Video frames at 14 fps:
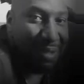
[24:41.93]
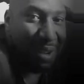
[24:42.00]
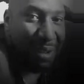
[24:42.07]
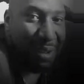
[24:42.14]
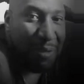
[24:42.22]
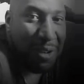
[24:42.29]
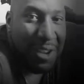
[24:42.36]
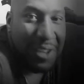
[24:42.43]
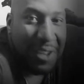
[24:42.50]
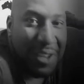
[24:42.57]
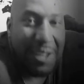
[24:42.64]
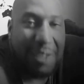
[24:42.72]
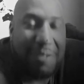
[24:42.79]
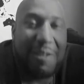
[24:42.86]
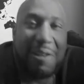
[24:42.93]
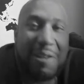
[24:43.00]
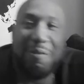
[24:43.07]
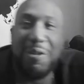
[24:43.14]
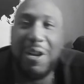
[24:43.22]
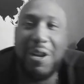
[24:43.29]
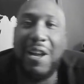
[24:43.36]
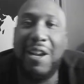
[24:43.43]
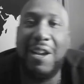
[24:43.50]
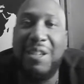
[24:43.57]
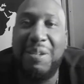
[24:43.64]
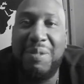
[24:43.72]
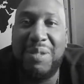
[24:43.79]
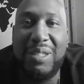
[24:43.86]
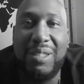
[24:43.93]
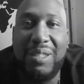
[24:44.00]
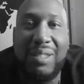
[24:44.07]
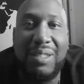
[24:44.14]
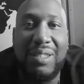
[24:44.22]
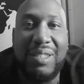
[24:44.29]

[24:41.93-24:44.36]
Why the fuck I gotta live in the hood?